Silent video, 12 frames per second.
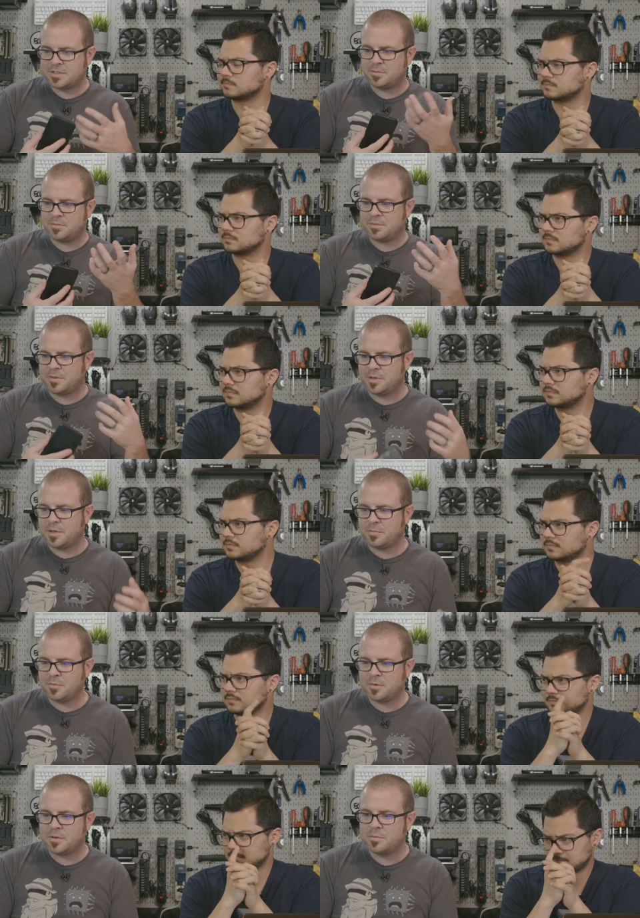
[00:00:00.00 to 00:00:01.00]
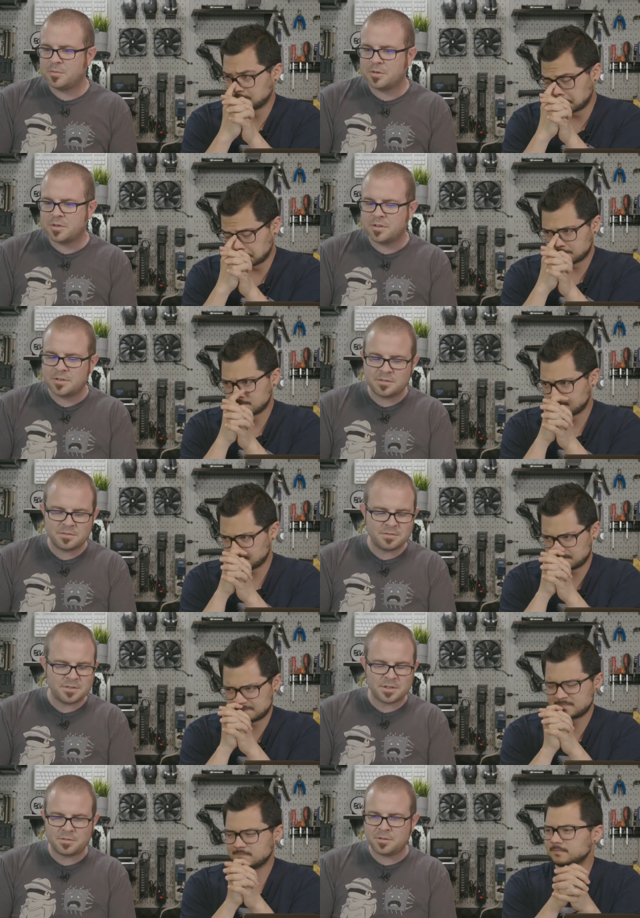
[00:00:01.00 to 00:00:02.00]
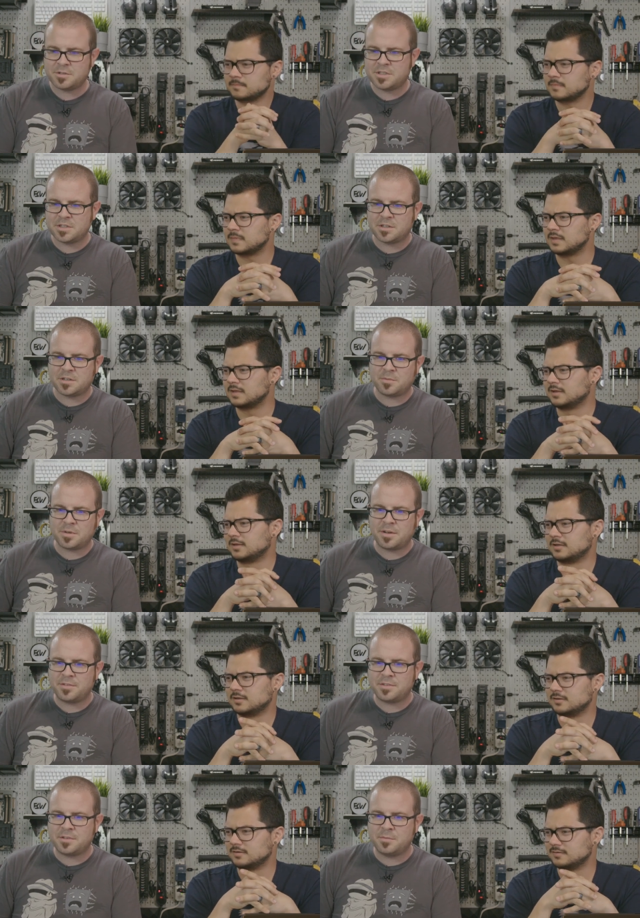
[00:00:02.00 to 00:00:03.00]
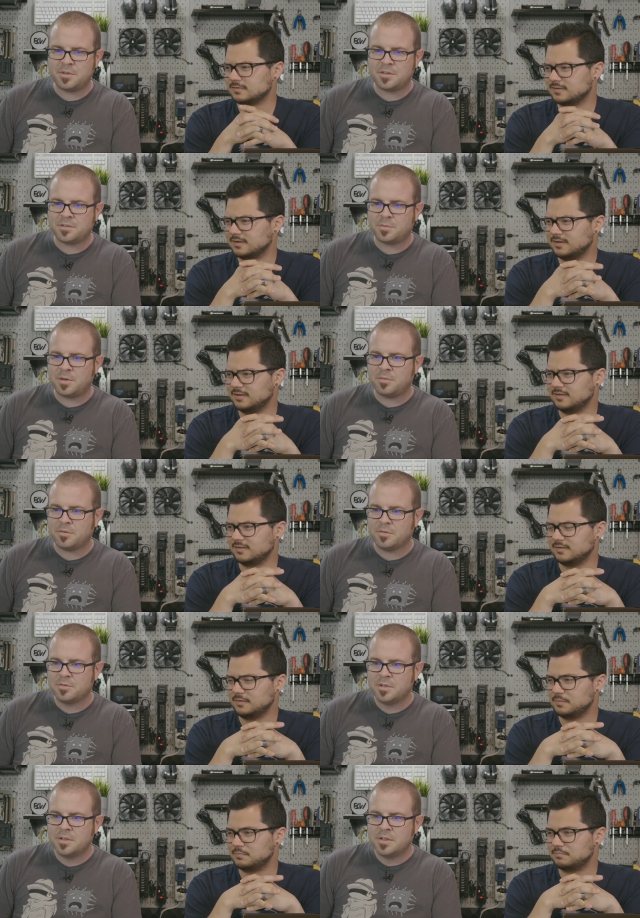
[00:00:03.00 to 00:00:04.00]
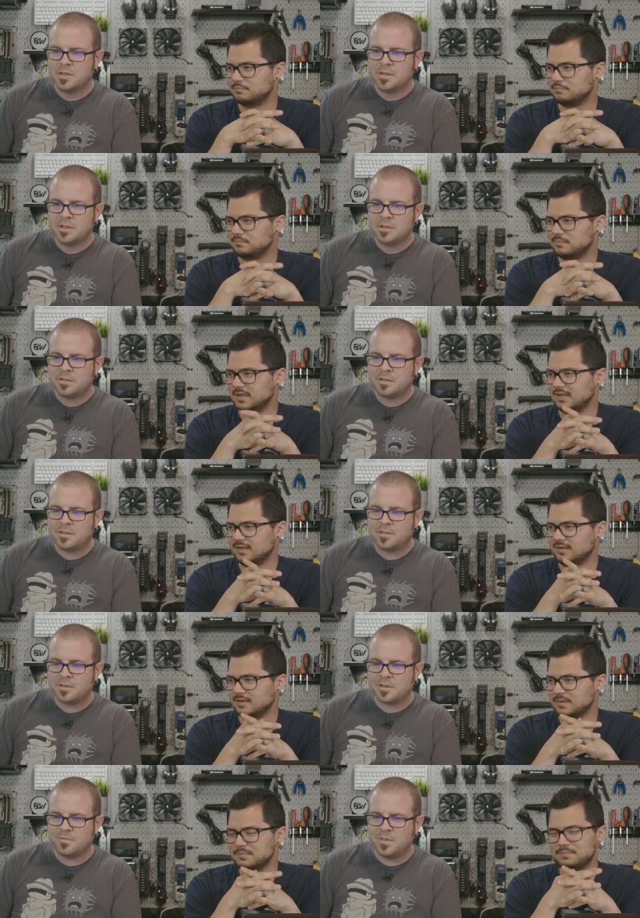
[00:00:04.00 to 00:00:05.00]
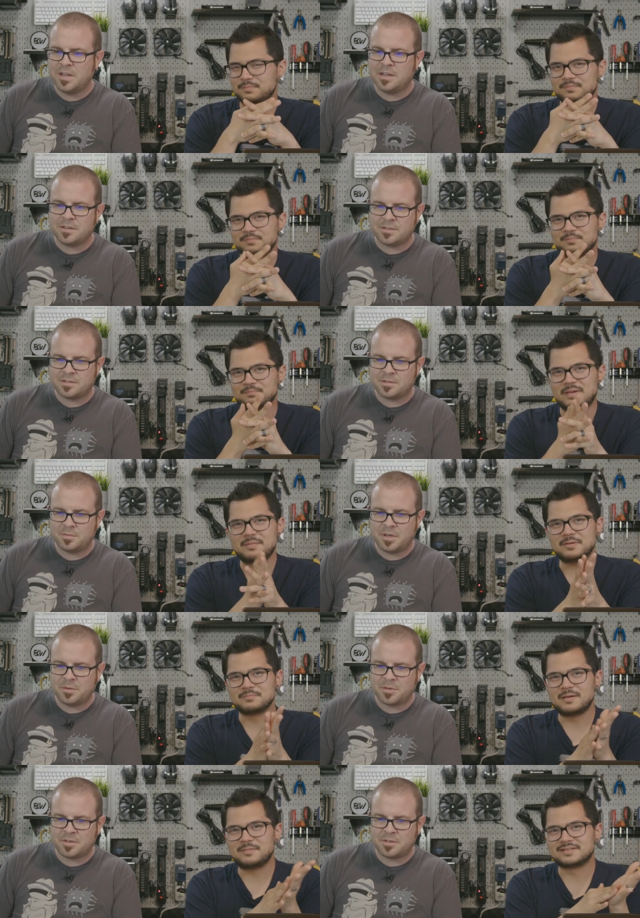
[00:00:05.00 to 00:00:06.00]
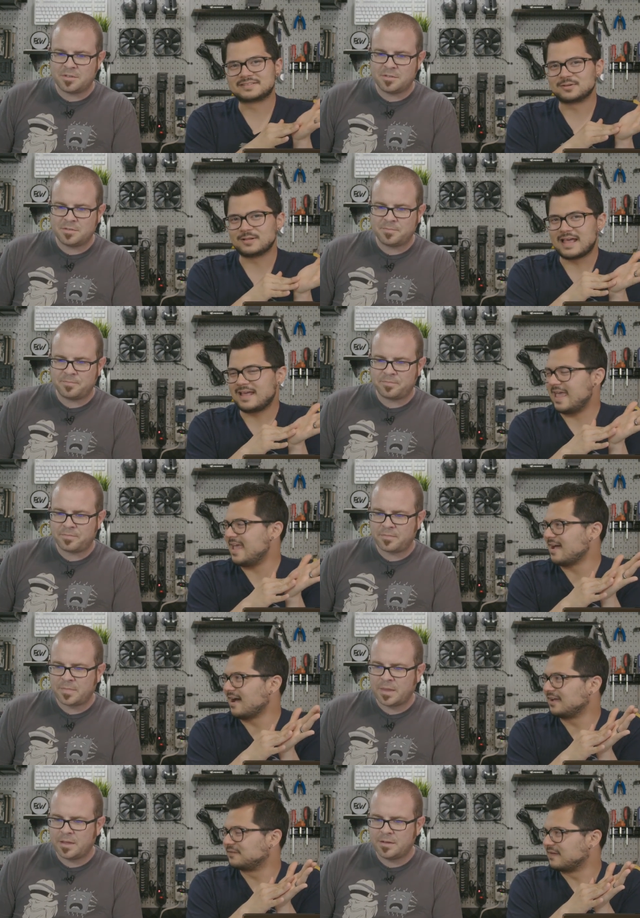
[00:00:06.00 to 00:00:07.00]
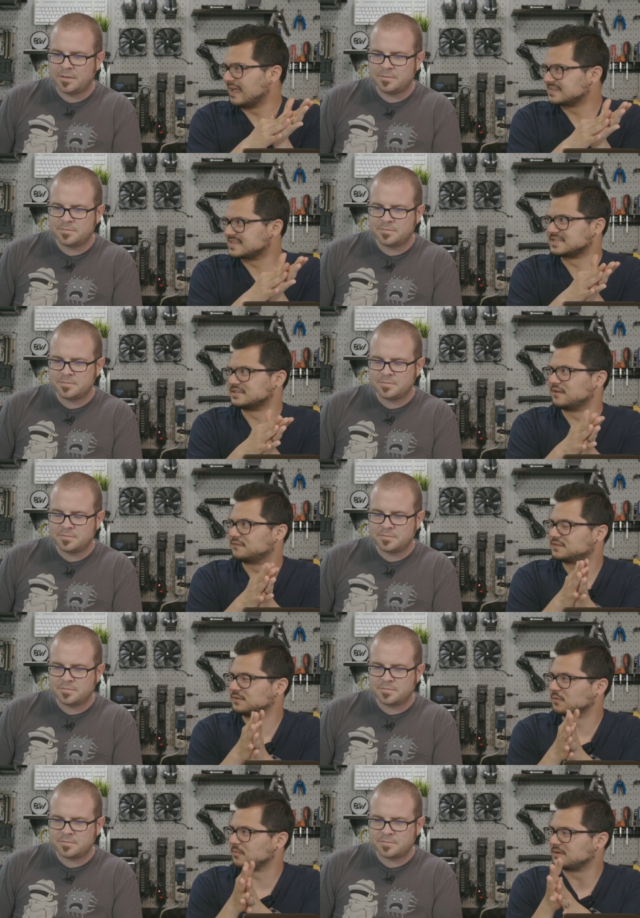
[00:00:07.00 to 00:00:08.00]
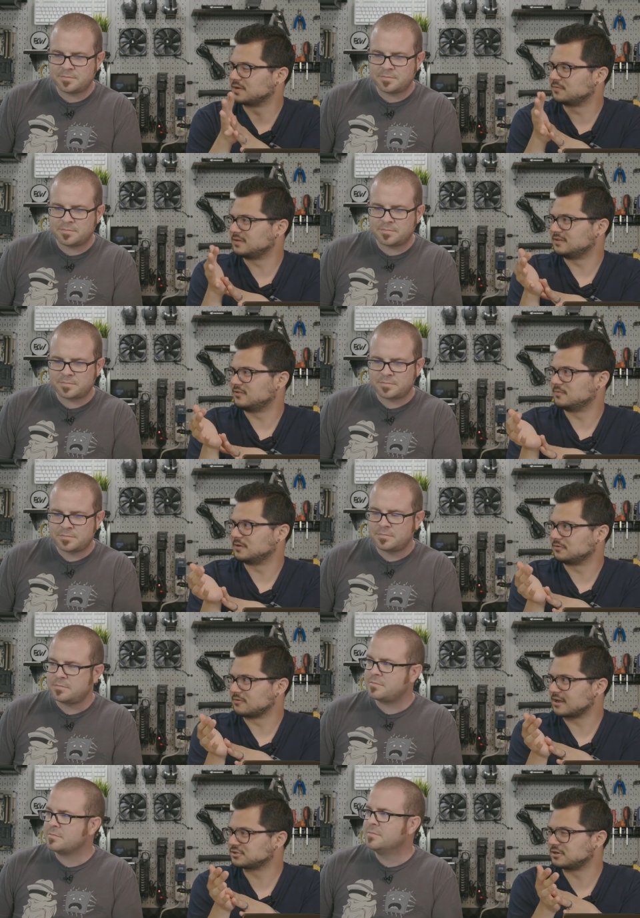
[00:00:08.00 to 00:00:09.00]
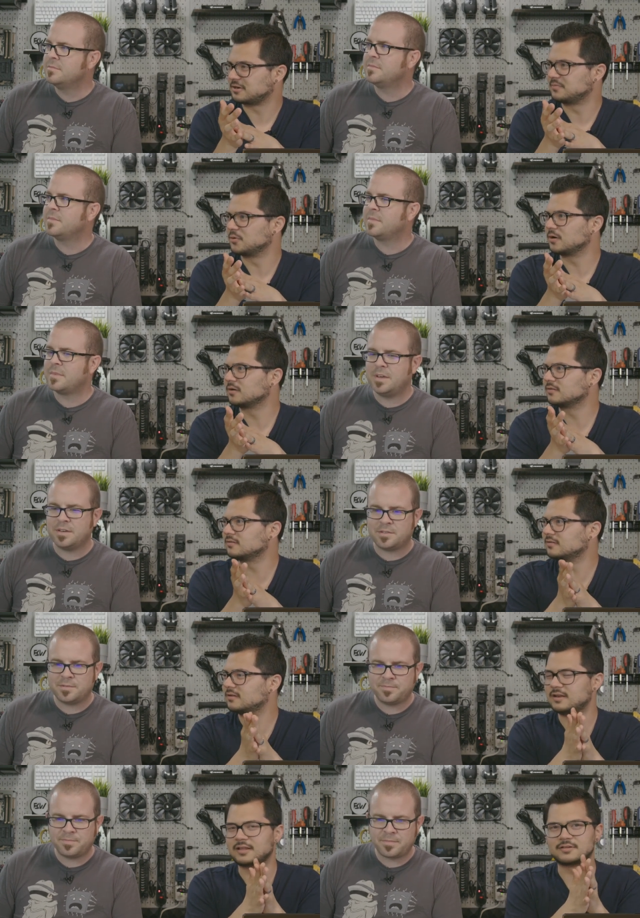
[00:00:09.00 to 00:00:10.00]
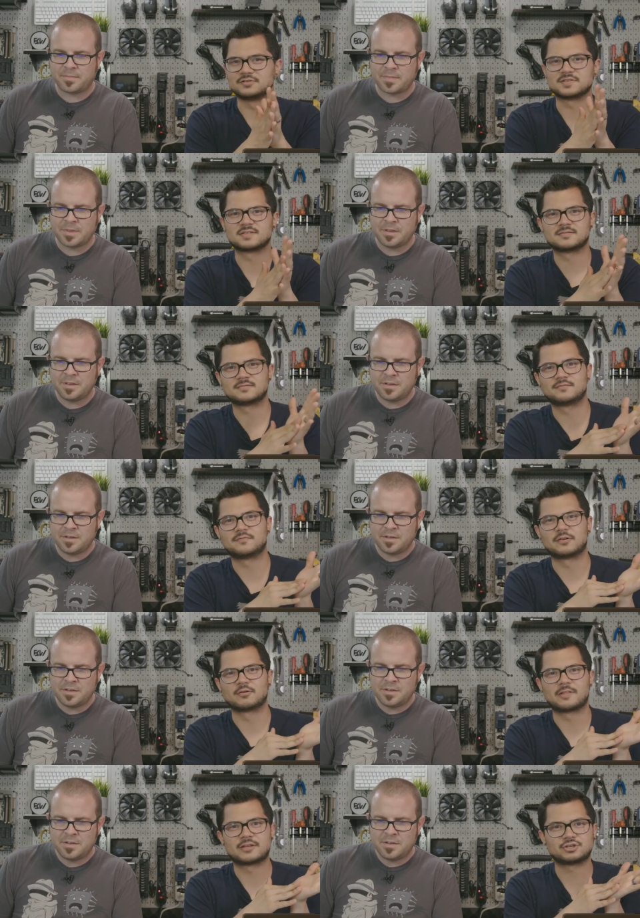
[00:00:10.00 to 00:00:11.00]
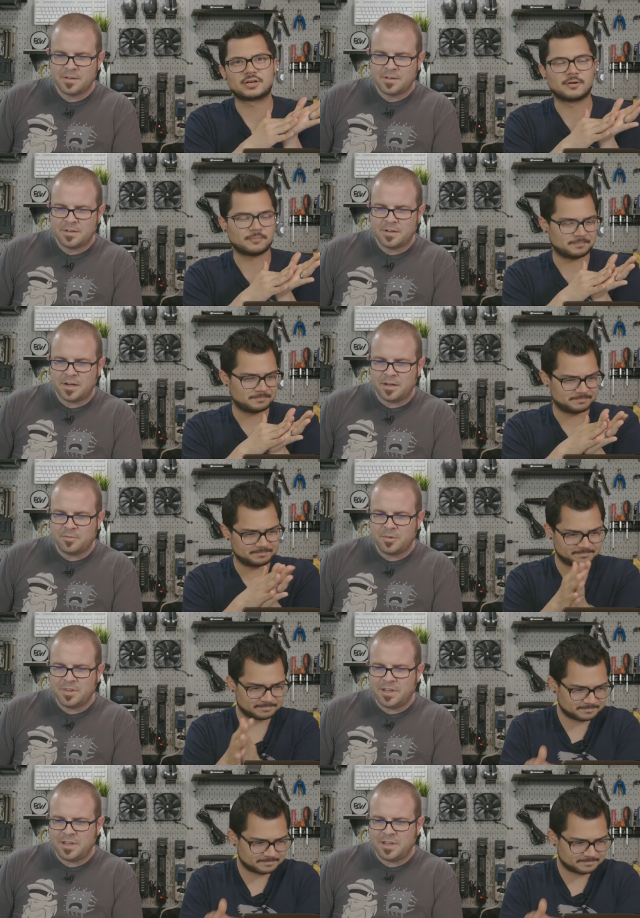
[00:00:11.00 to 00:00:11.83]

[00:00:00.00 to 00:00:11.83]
Speaker 1: going to become more and more encroaching on our privacy because people it's so convenient. Maybe maybe to...
Speaker 2: until AI advances enough to where we don't need human interaction anymore. Yes. And it can just figure all that shit out.
Speaker 1: All right. One